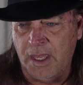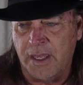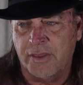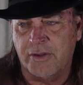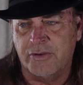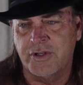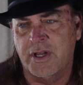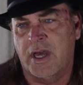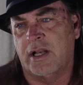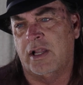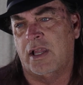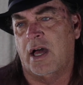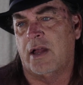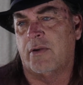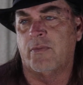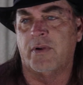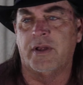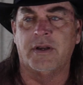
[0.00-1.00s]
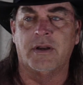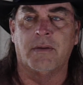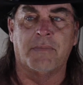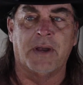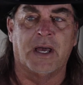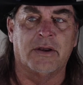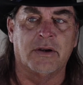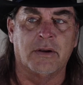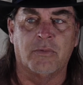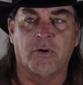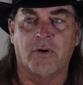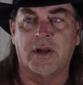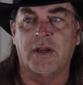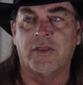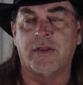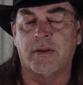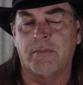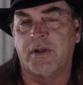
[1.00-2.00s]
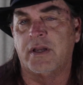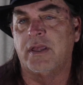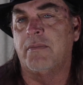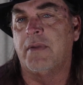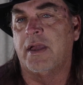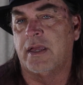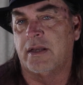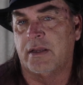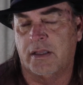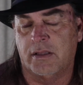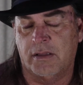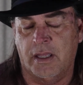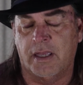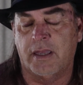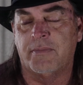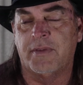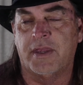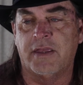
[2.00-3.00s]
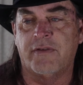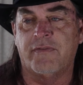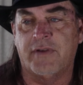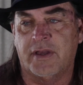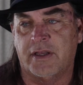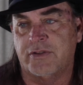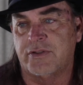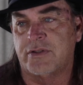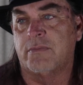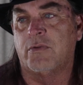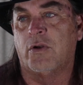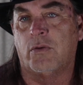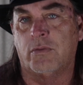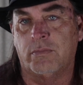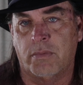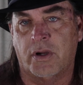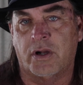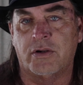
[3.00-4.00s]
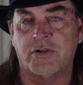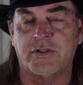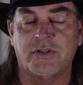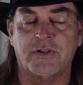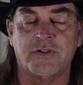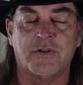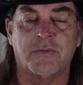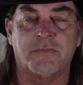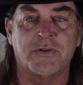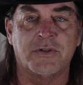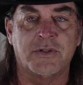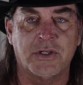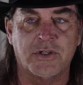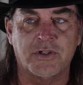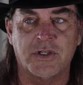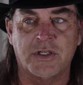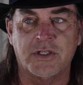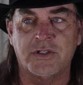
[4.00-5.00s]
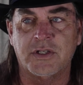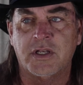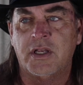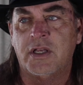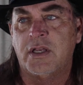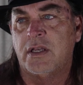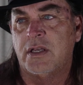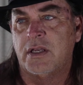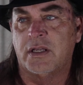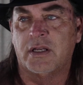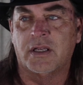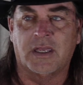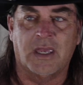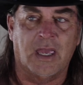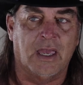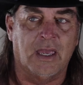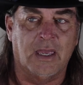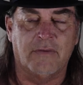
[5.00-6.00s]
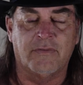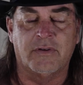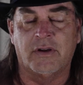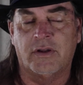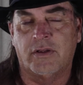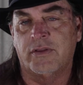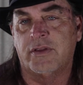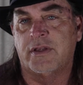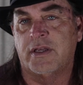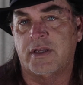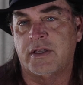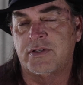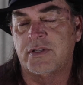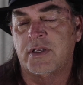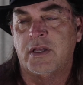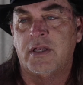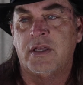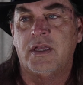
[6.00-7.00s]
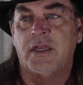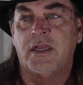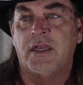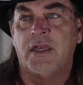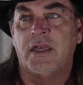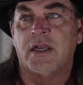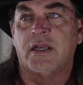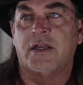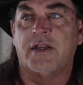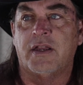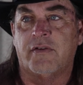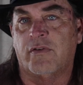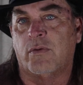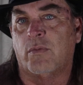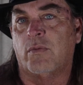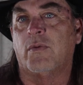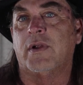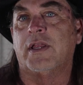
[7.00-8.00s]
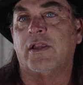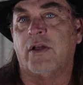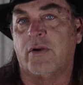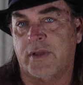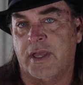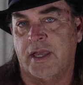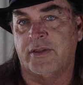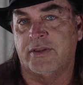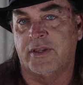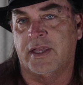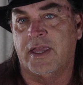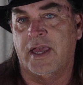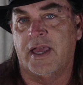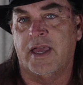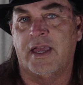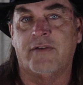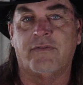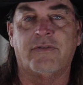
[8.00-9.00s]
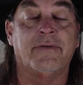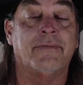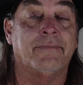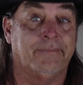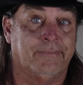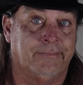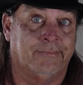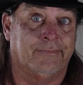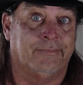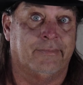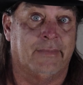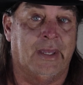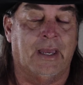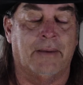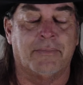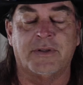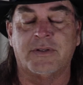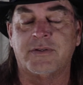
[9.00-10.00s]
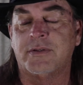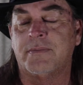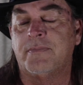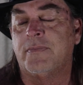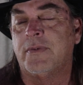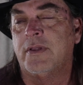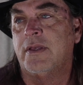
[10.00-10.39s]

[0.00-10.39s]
And there's not a lot written about him or anything, but he made a claim that he found some gold bars in the Superstitions, in a cave and all this. Could never relocate the cave. Happens.